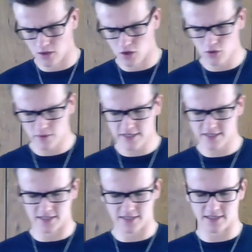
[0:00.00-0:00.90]
who is
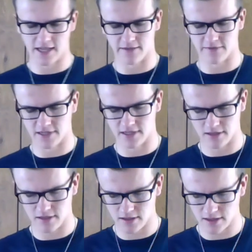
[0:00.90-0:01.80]
this David?
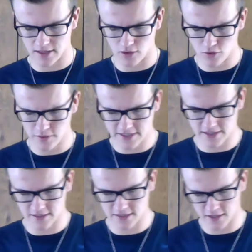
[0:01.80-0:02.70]
Who is
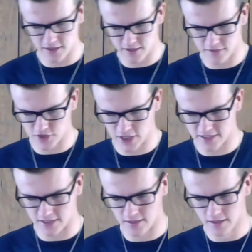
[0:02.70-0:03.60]
the son of
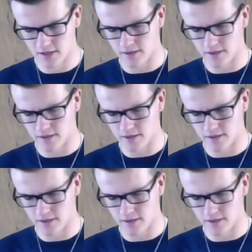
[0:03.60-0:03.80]
Jesse?